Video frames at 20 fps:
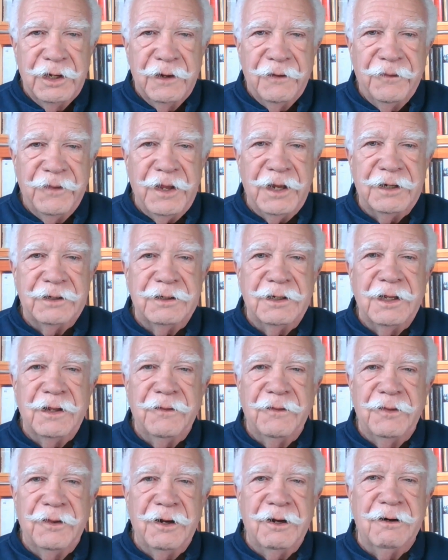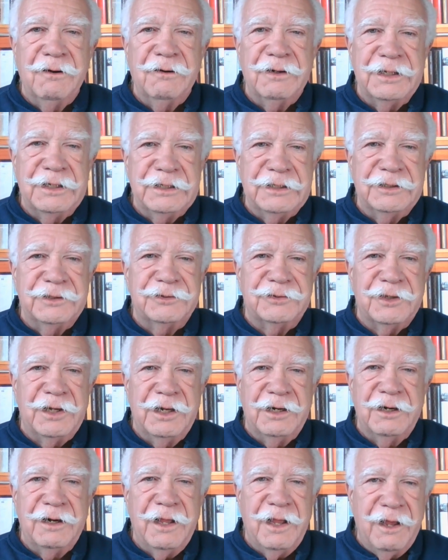that there is
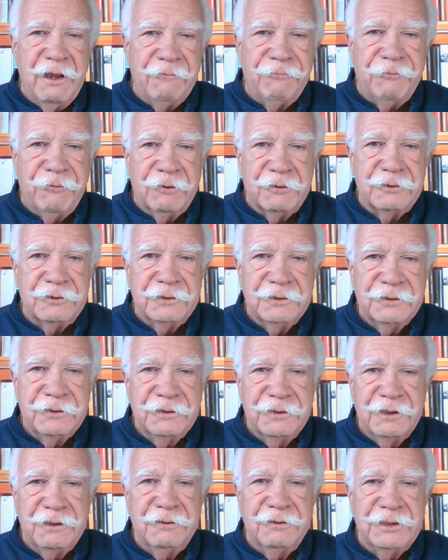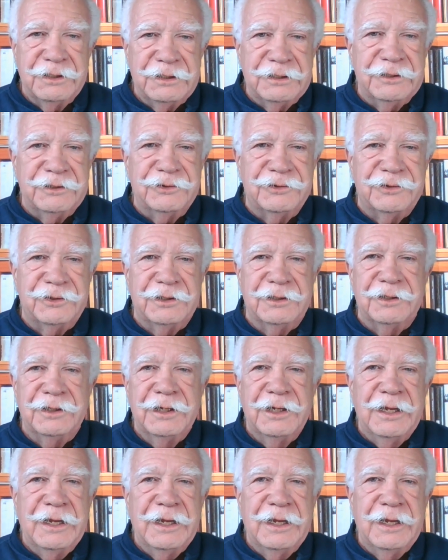an effort, there is an